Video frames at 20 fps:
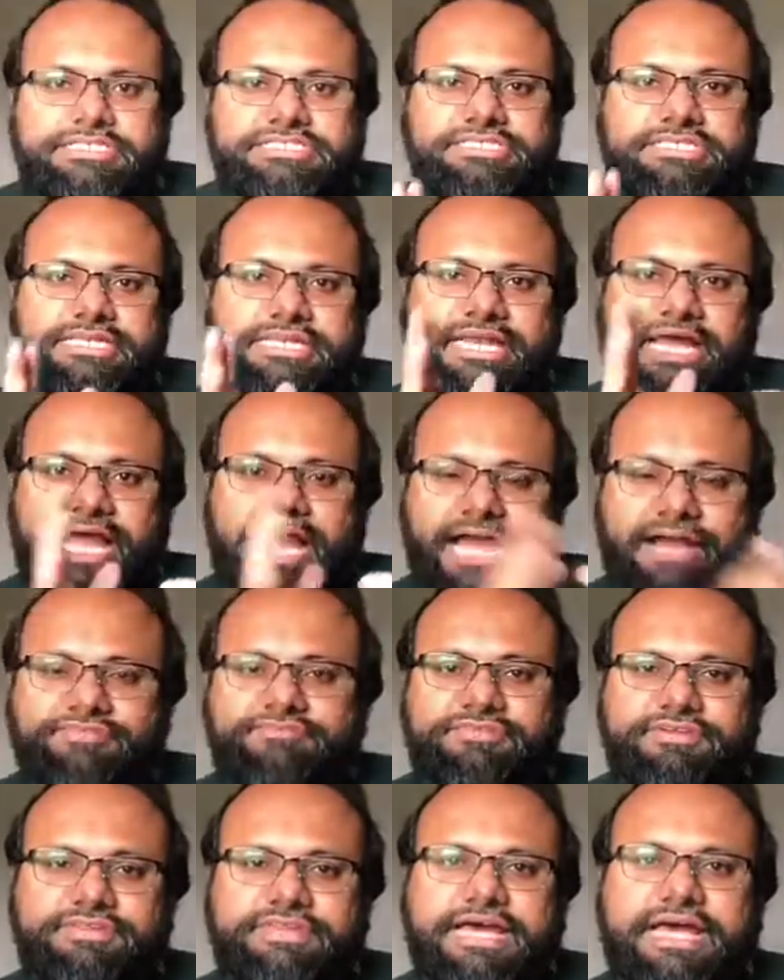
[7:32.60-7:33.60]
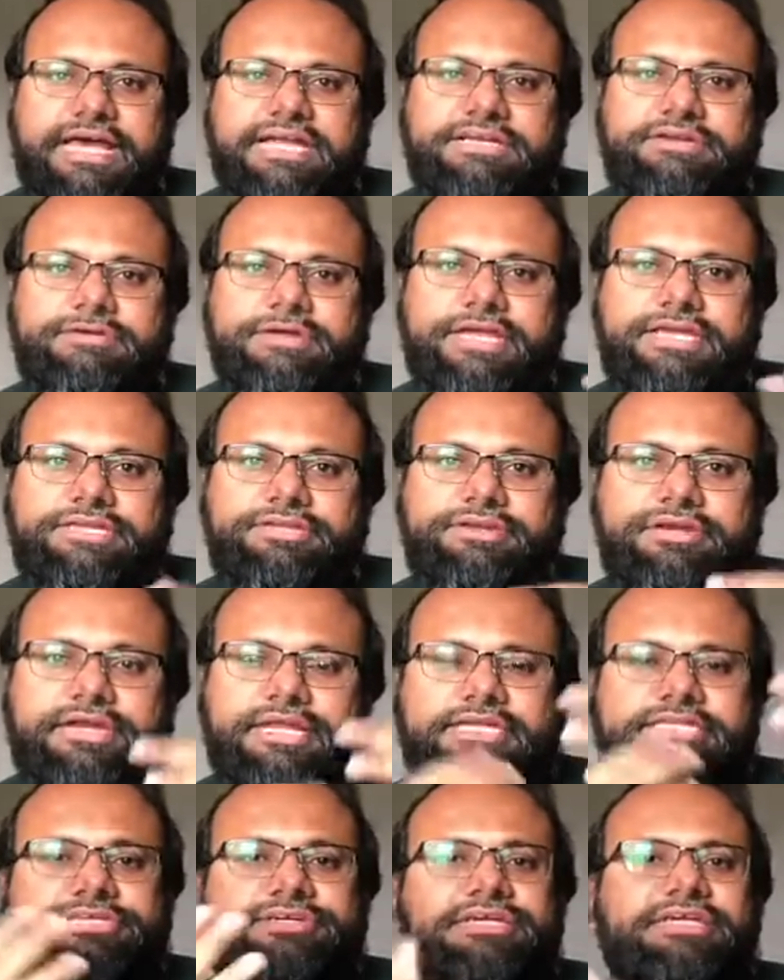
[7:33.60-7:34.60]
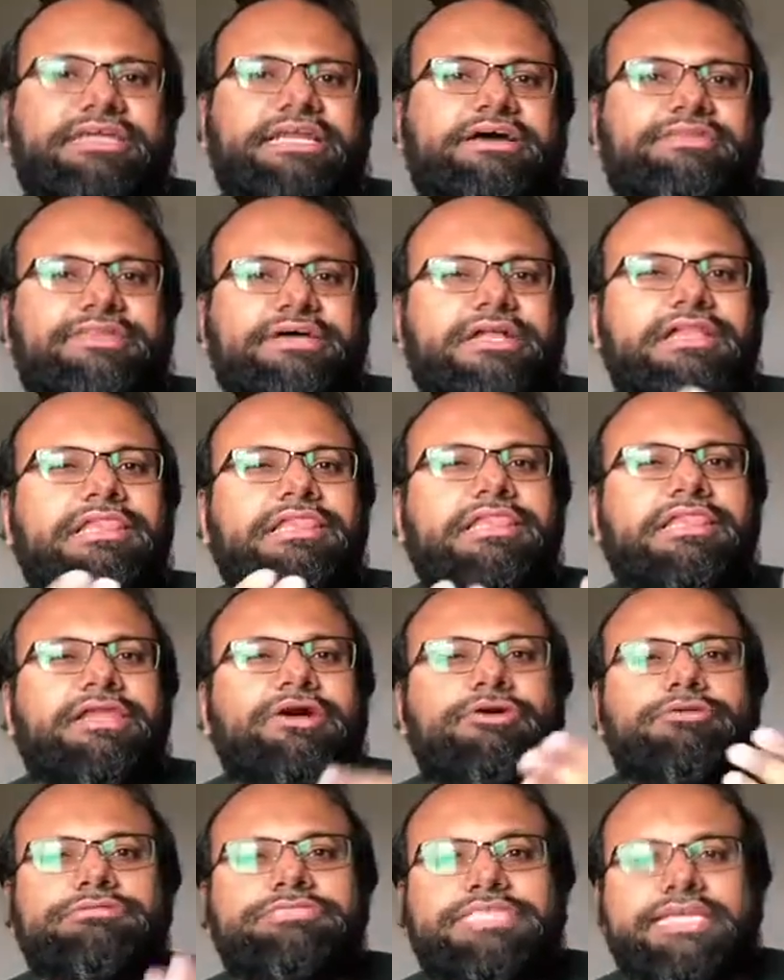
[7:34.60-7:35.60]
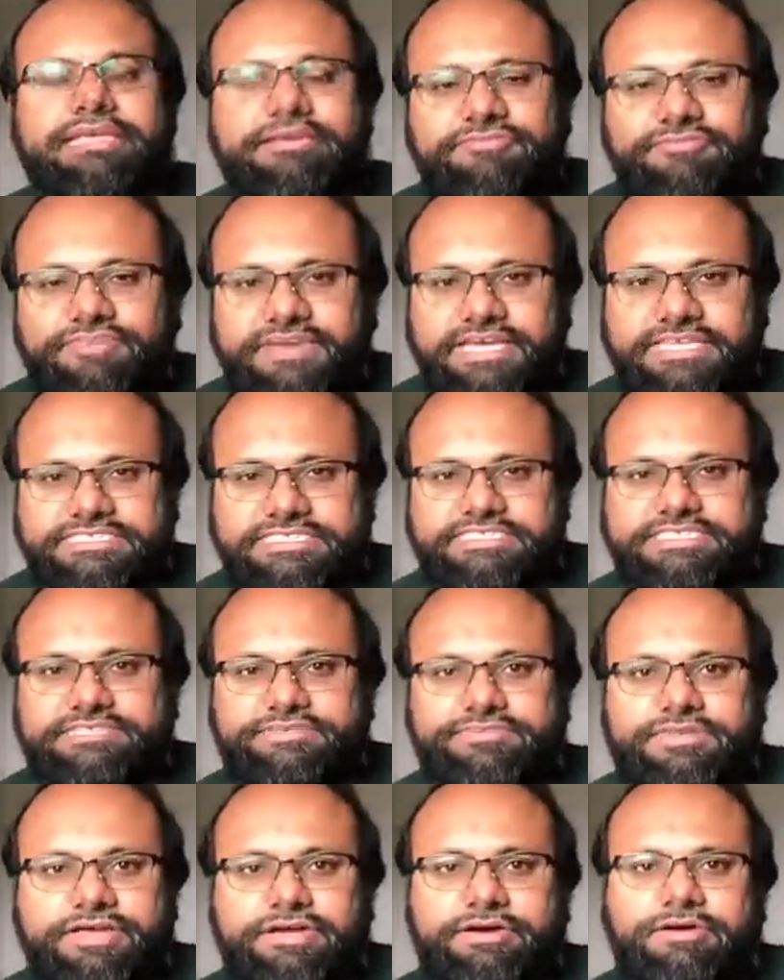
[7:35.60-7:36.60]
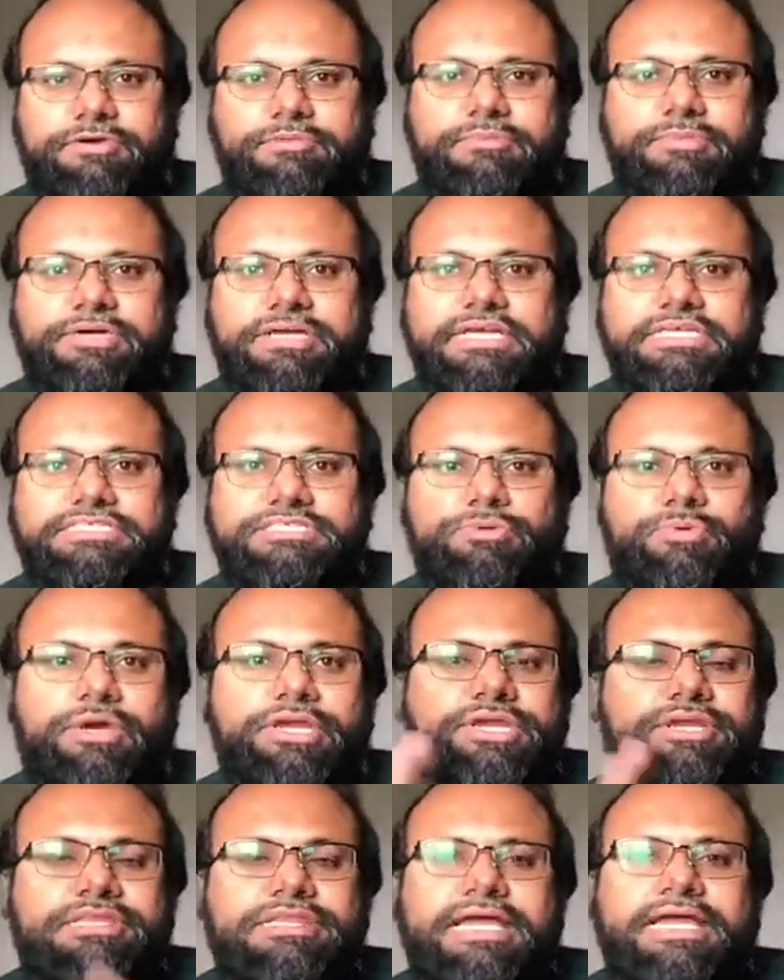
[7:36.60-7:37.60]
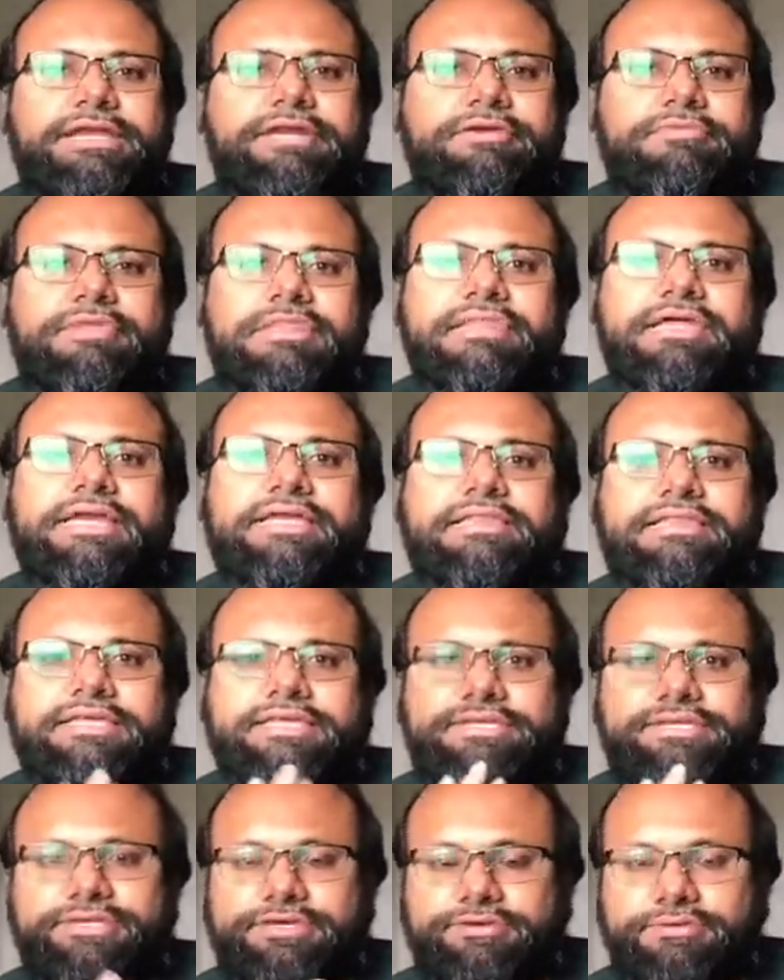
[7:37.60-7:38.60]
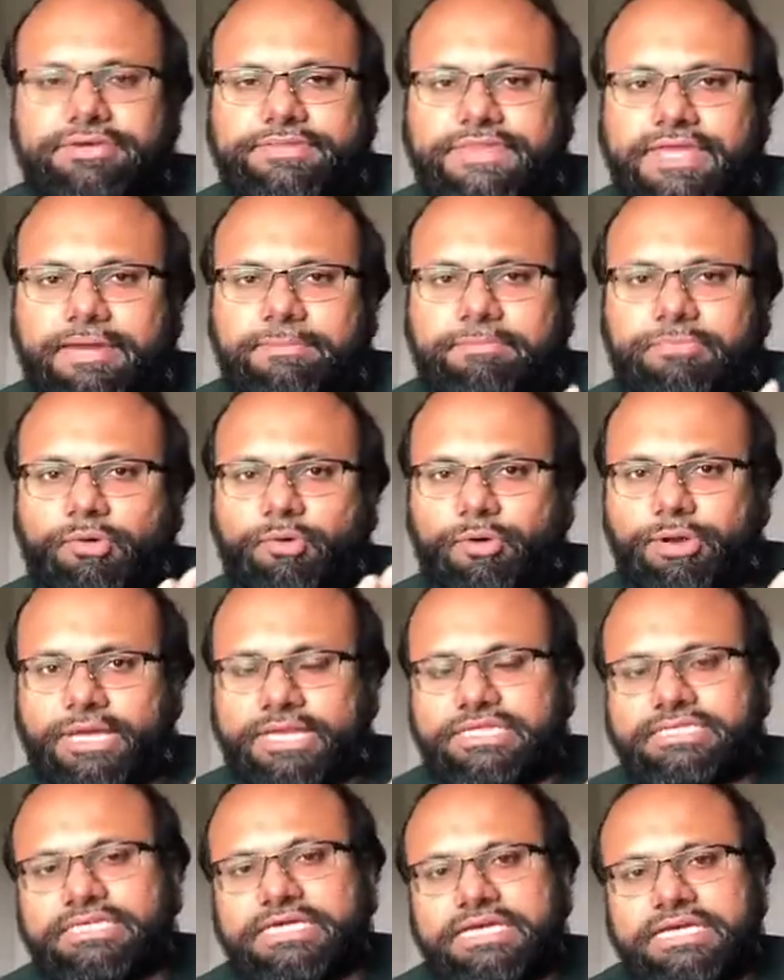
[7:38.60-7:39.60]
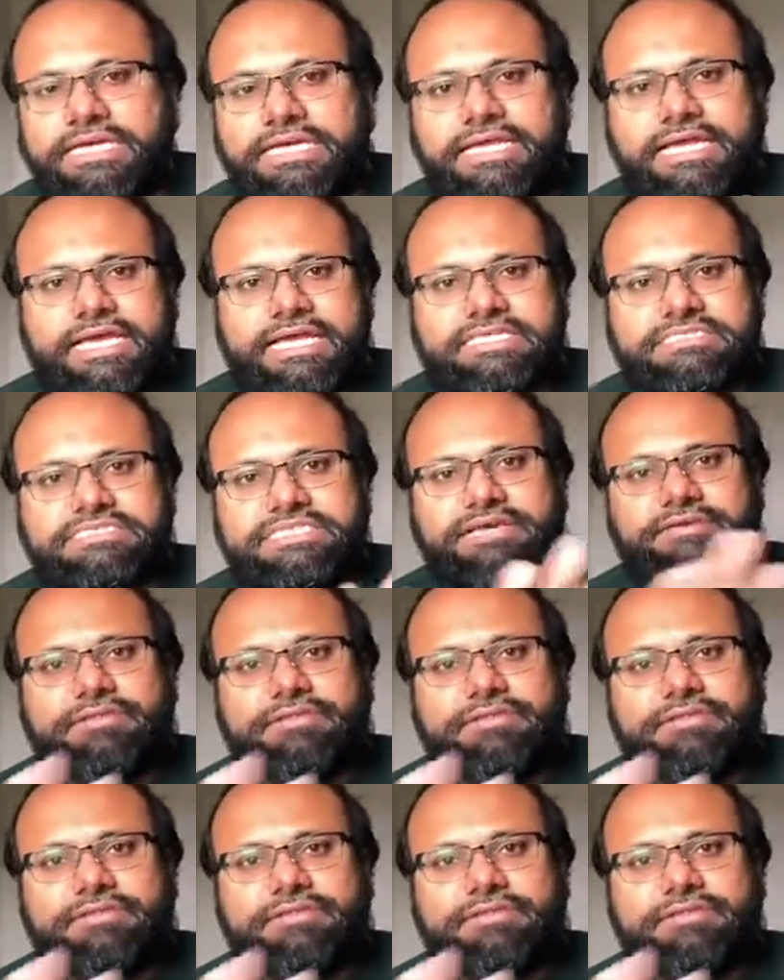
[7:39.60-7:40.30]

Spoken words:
then after that, right, you're entering now the closing phases of the home. Okay, so what your lender will likely do at that point is they'll